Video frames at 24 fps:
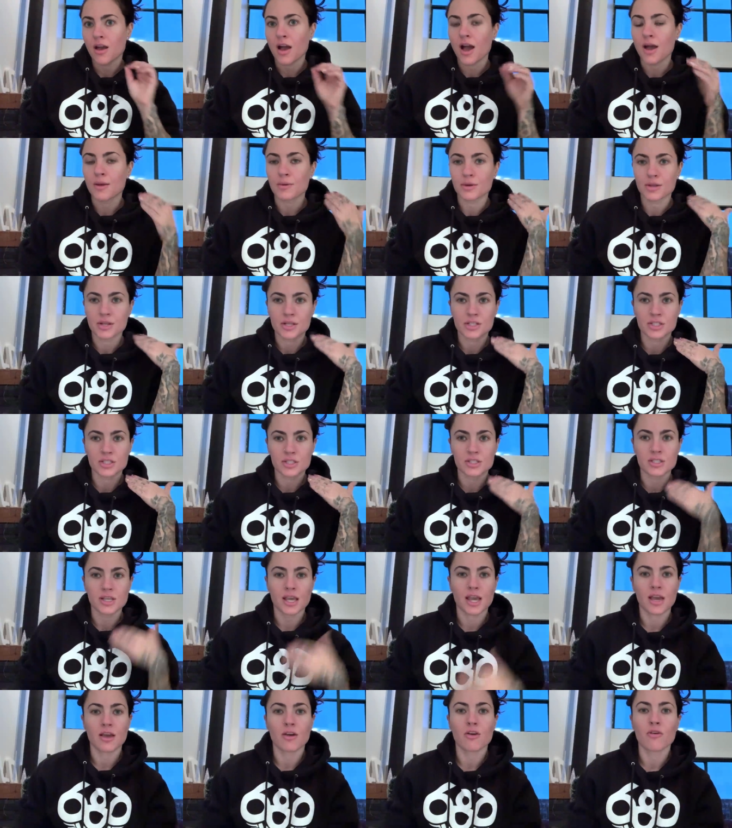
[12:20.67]
I'm gonna just
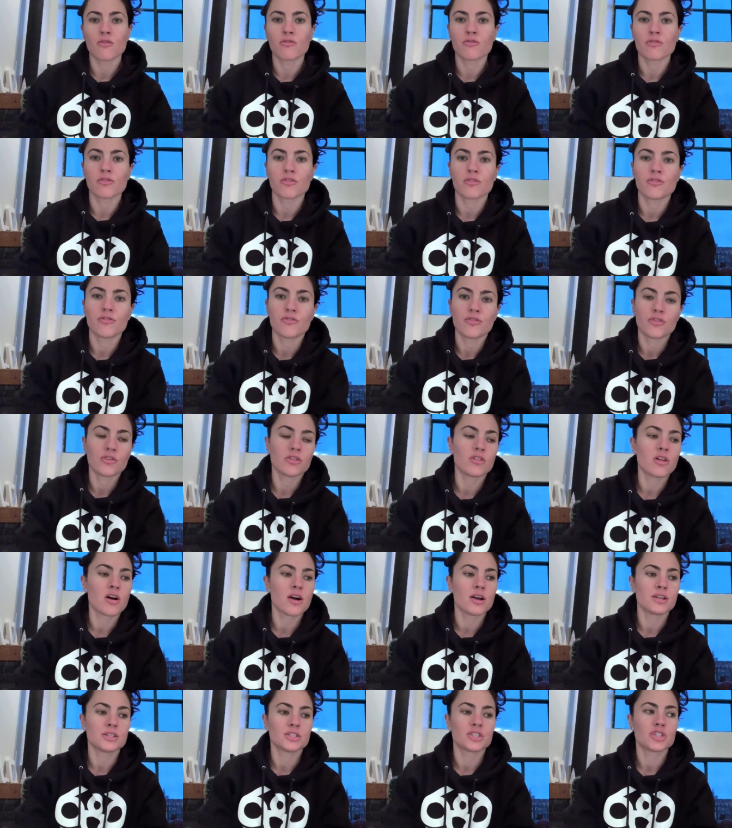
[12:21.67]
like go for a full
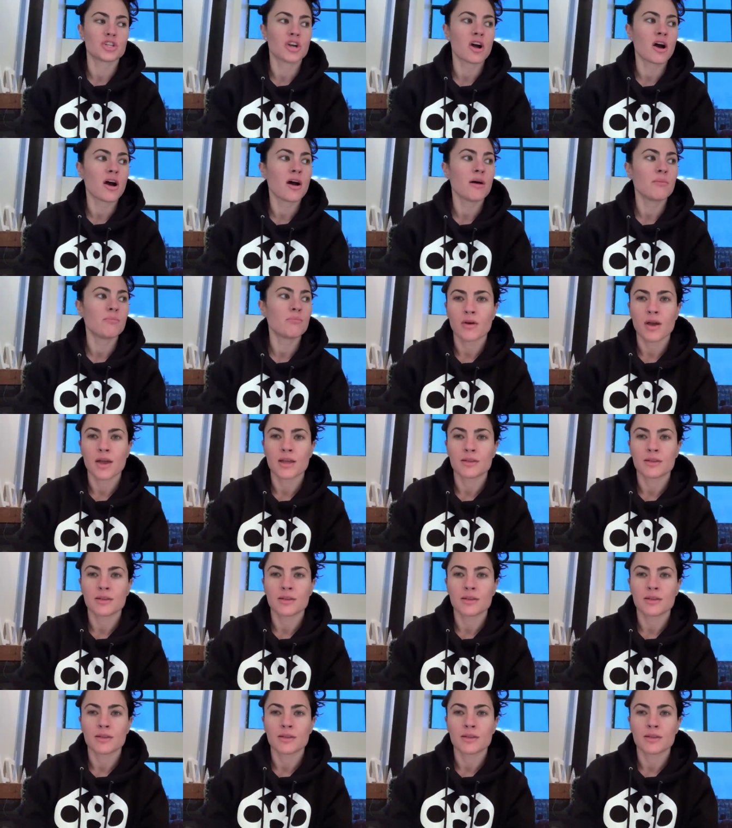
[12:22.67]
on chop.